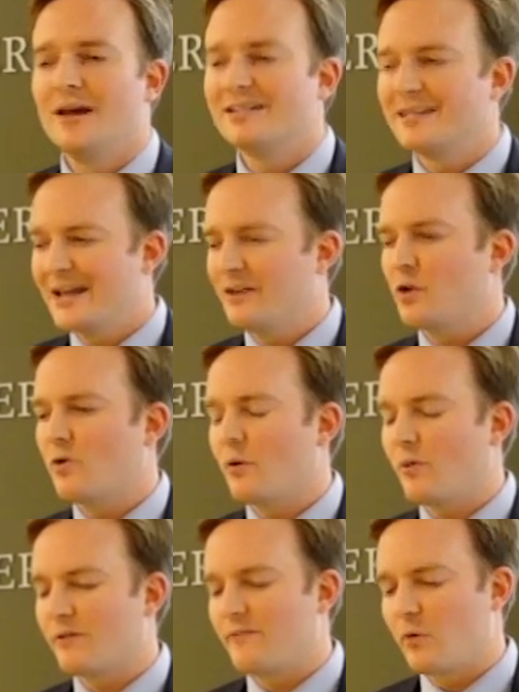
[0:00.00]
Today, though, I
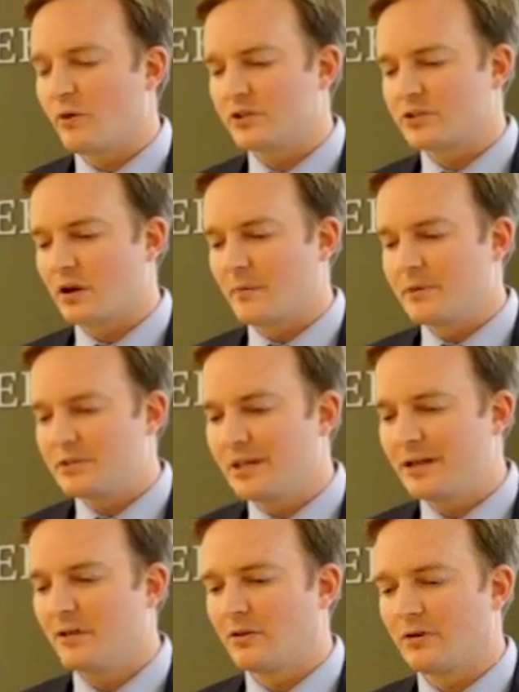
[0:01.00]
want to focus on a
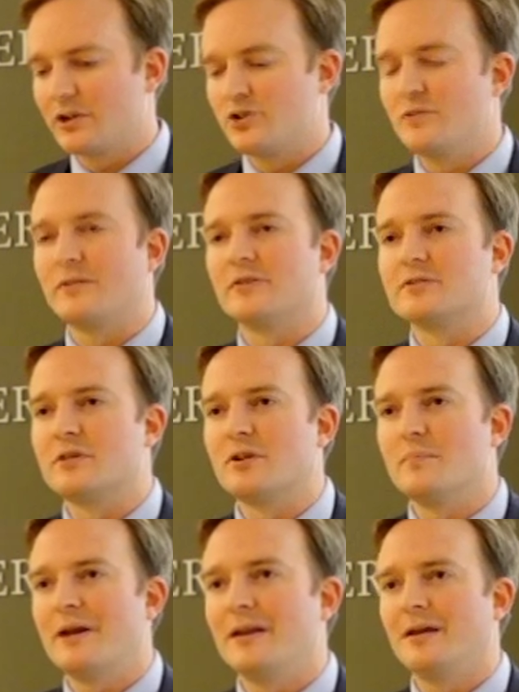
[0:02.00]
particular issue of concern
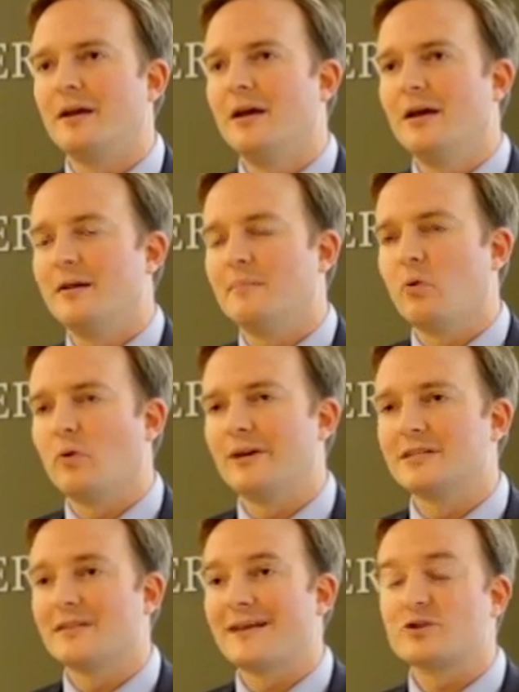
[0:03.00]
to many
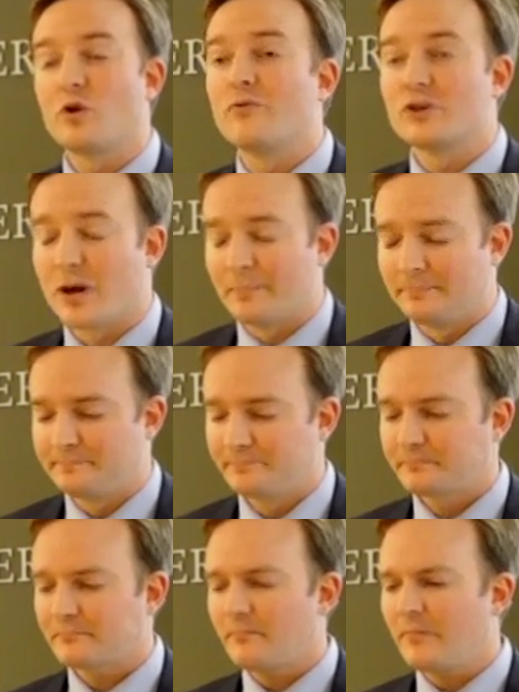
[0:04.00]
employees, and that's overtime.
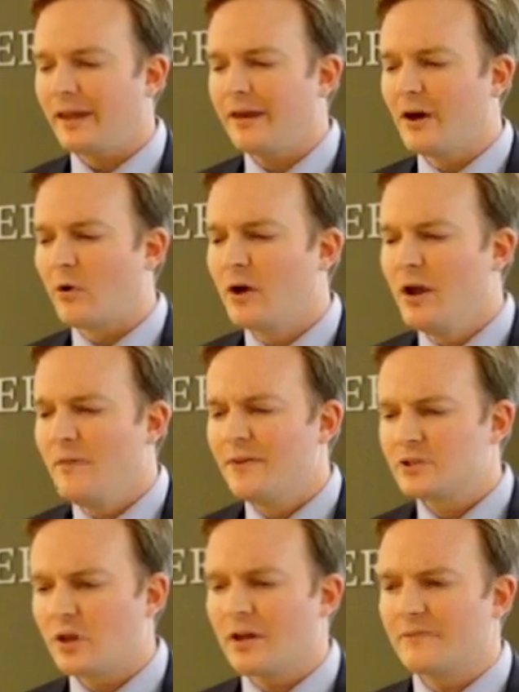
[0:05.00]
Now,
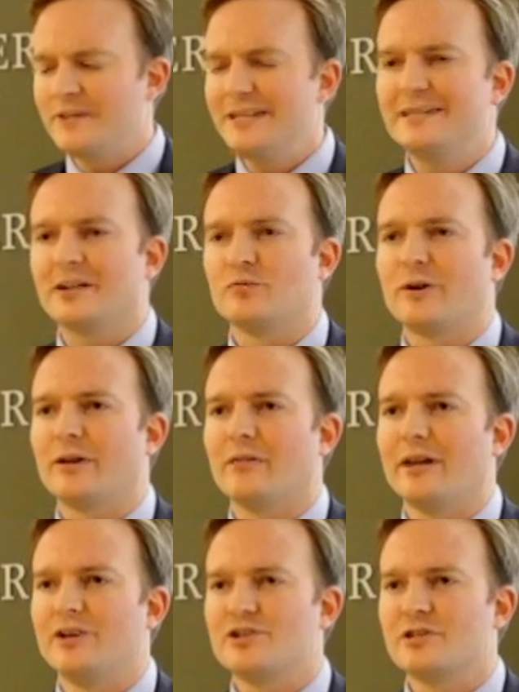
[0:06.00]
there's a lot of detailed
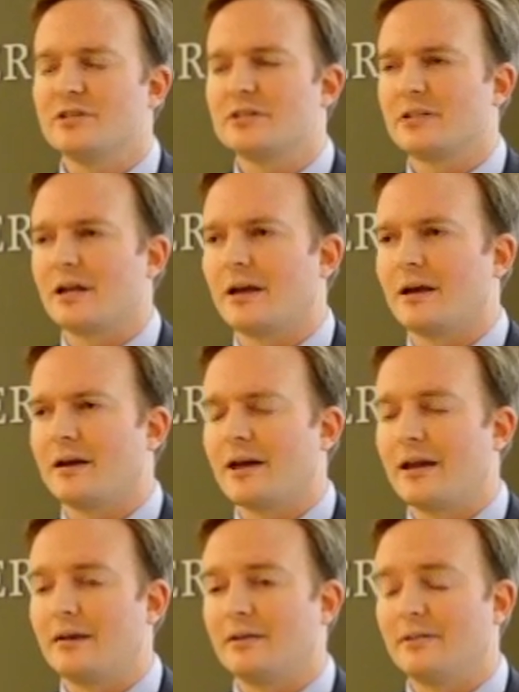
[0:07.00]
regulations
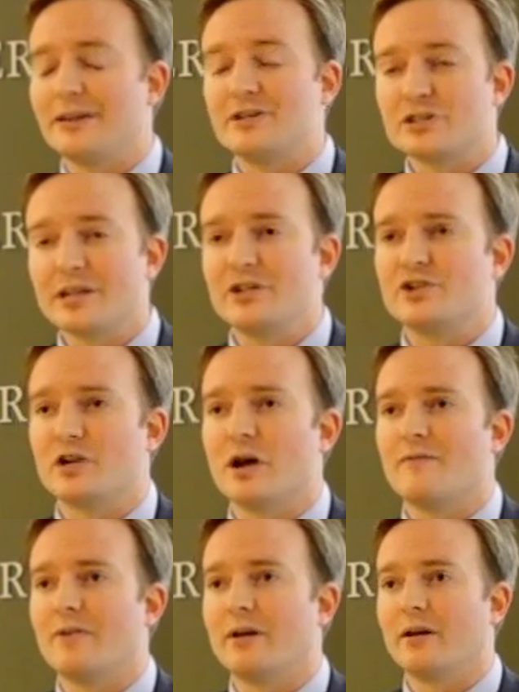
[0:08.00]
and legislation
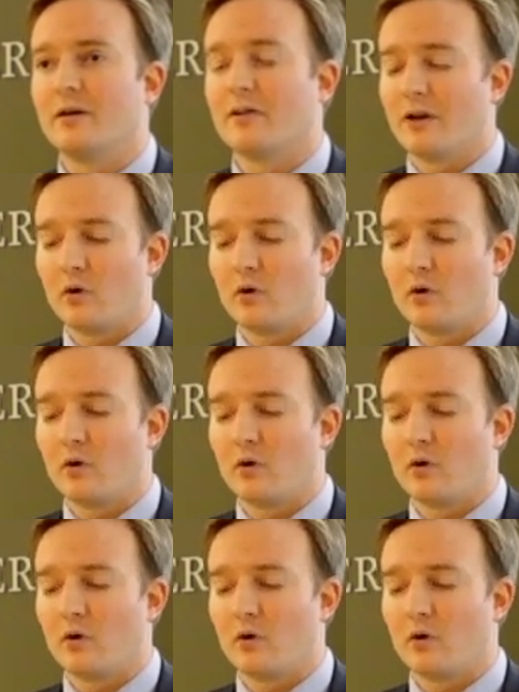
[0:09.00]
governing,